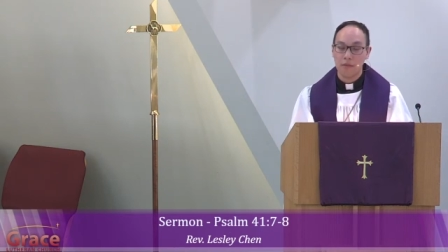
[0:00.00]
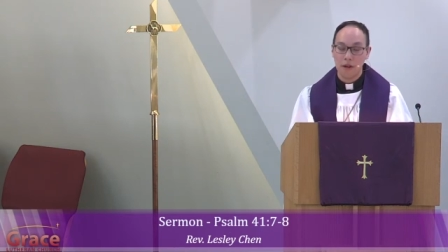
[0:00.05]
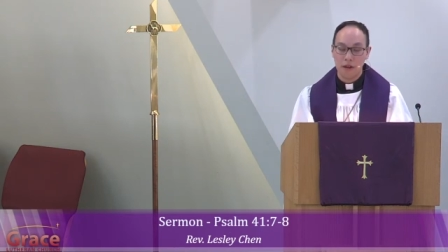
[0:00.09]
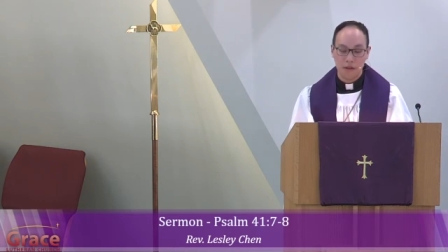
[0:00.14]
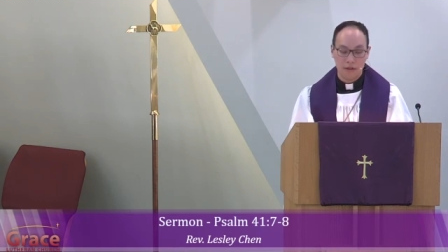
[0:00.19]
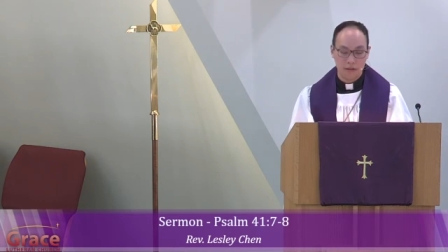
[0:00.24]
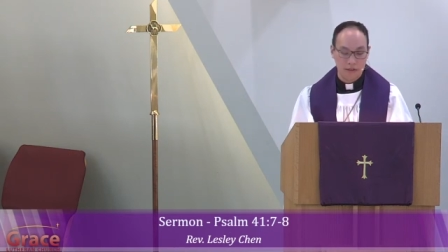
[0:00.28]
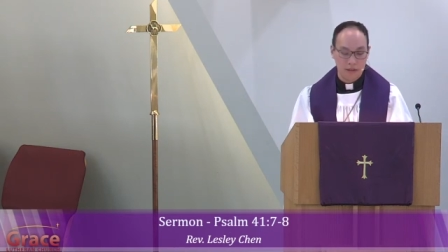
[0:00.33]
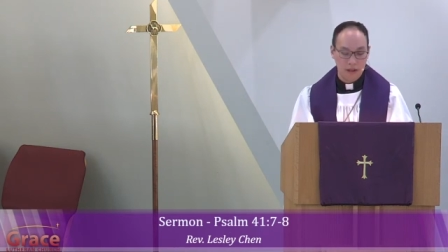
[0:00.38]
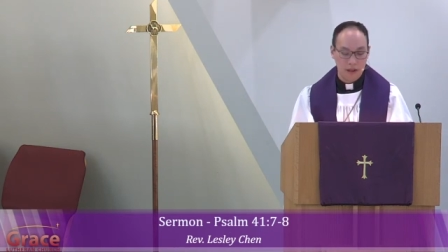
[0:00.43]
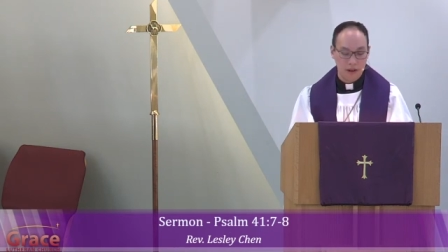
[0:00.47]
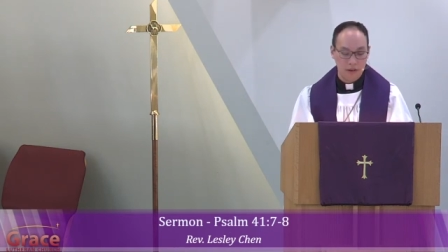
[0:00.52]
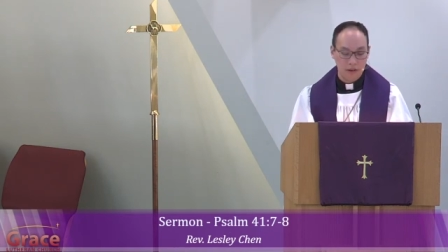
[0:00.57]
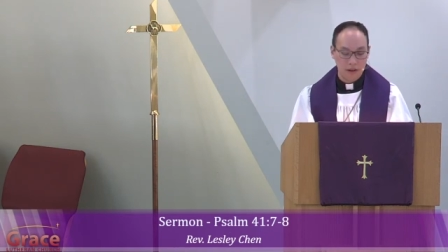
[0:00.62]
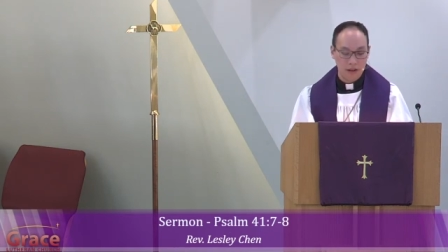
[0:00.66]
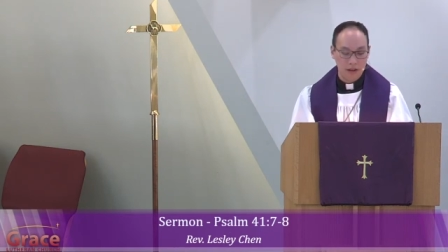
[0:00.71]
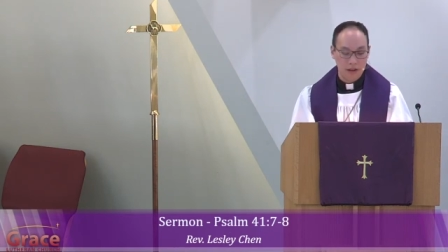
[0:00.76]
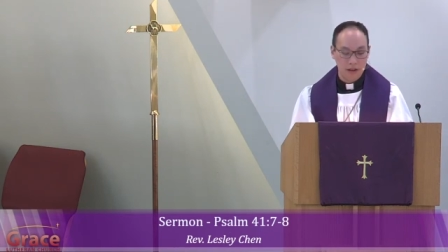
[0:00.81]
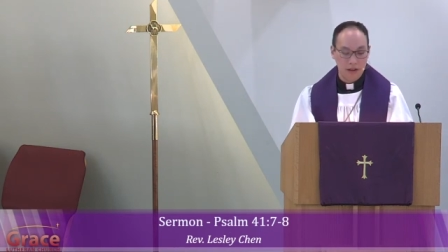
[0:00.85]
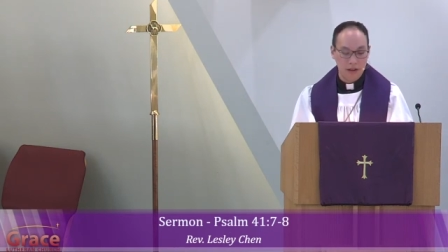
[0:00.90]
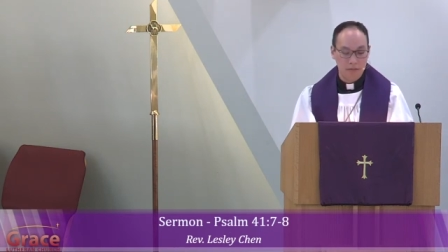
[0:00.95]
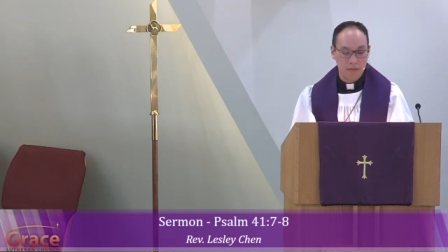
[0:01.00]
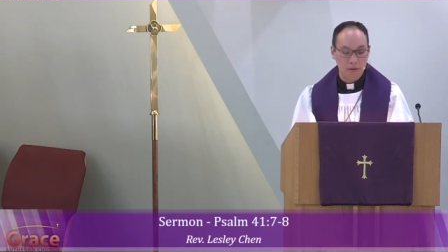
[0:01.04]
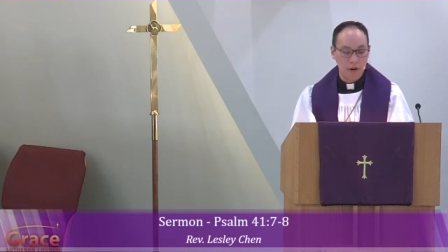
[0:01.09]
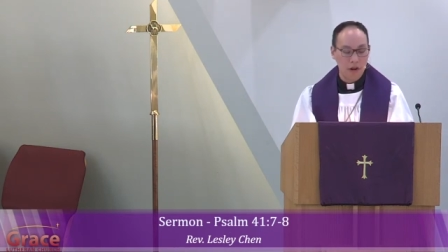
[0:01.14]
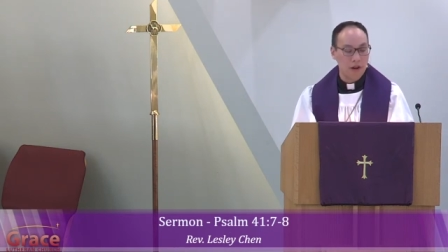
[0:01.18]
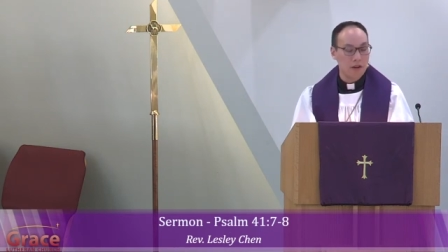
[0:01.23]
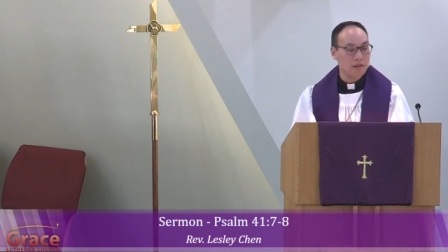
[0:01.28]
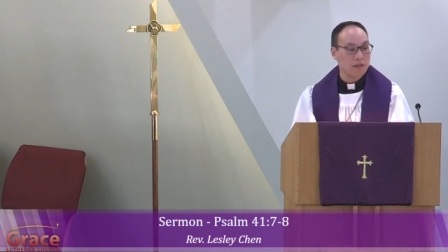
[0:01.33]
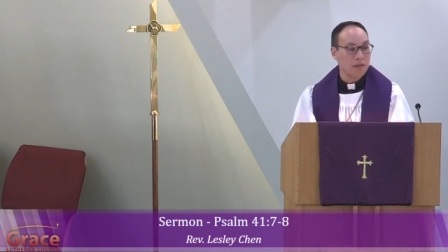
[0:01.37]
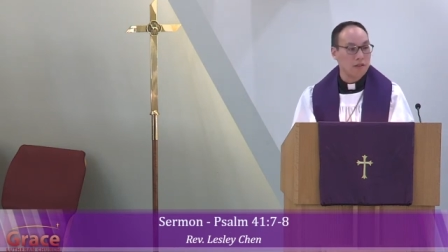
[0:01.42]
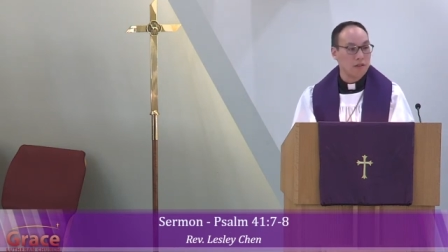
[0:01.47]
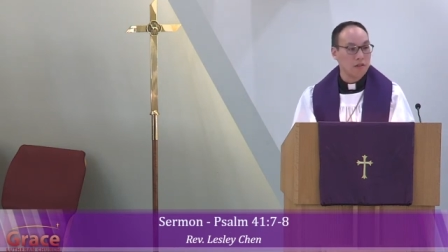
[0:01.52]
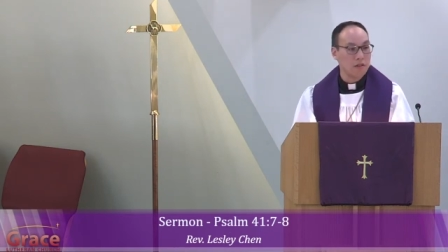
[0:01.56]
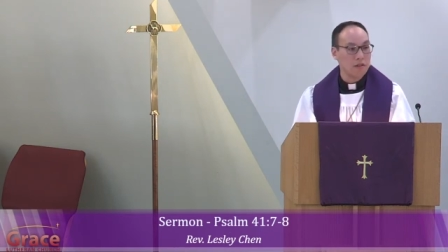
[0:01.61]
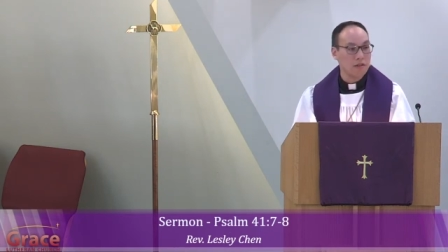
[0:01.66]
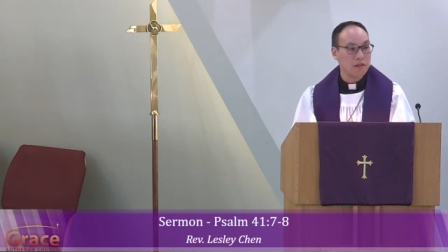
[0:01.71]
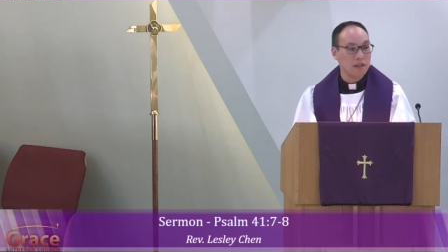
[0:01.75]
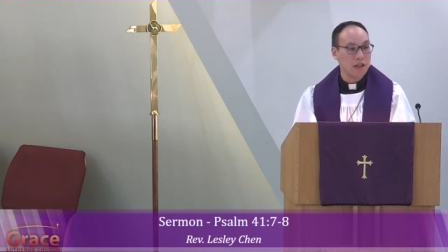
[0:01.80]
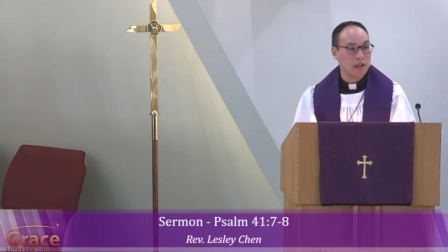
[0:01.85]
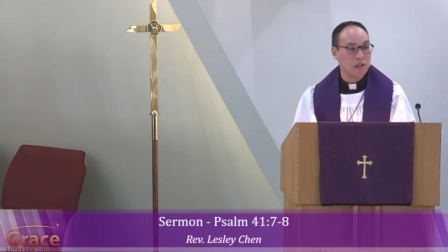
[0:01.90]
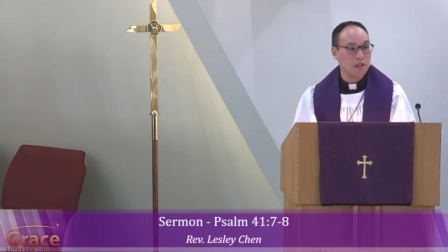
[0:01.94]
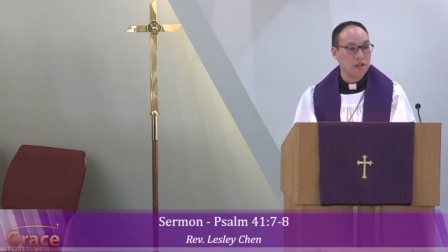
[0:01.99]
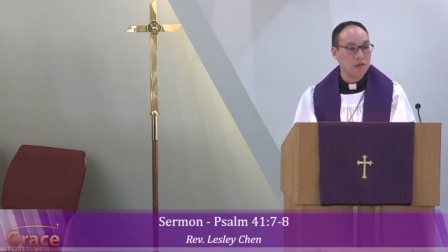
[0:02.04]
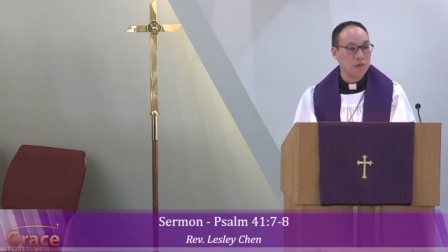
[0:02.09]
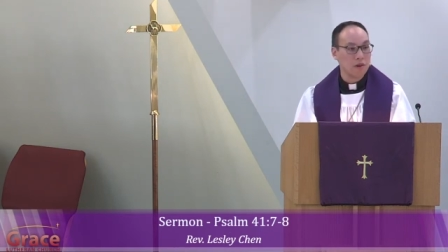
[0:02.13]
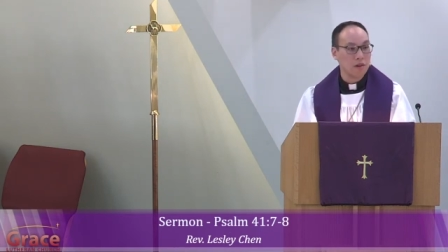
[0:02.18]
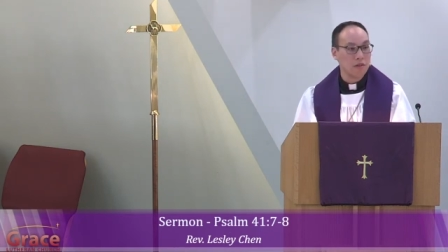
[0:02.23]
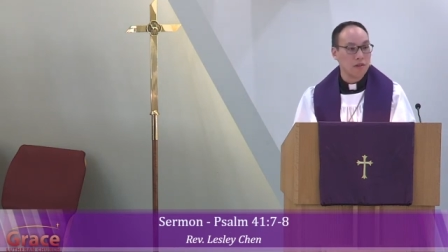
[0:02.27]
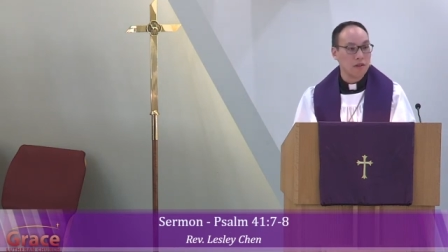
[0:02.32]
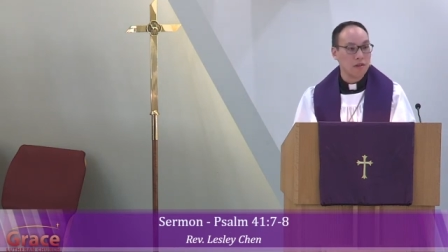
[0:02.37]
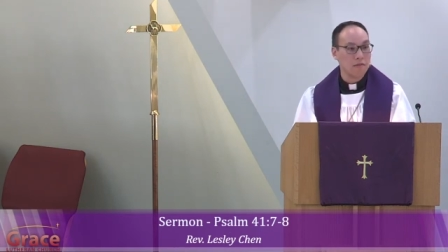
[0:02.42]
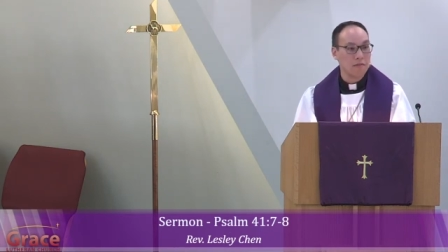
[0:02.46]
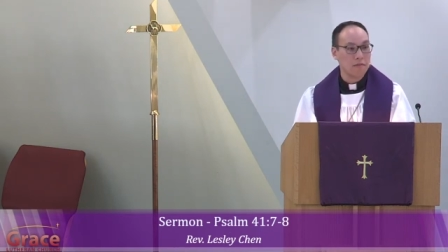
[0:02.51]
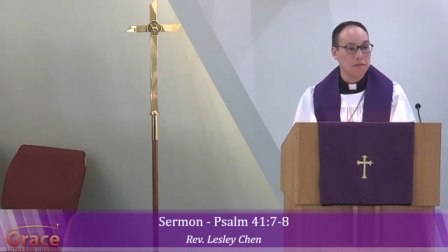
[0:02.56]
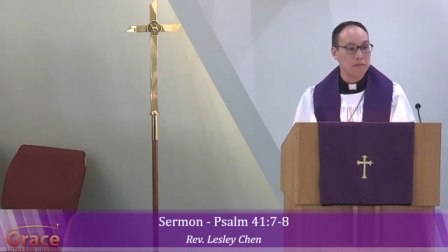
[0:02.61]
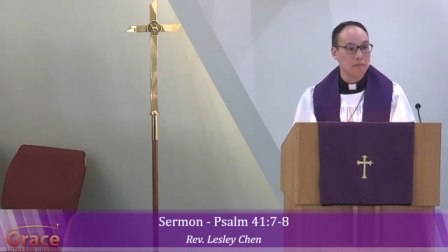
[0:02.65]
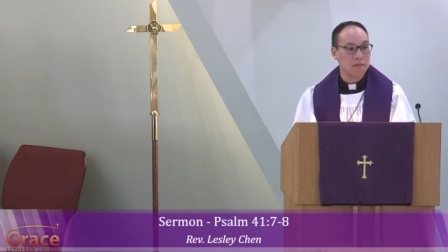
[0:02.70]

monastery and he brought us into the sanctuary